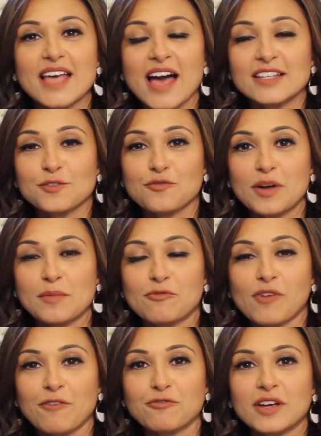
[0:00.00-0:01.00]
as a frame of
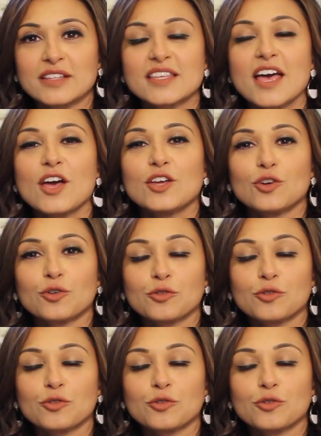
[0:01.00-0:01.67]
reference, your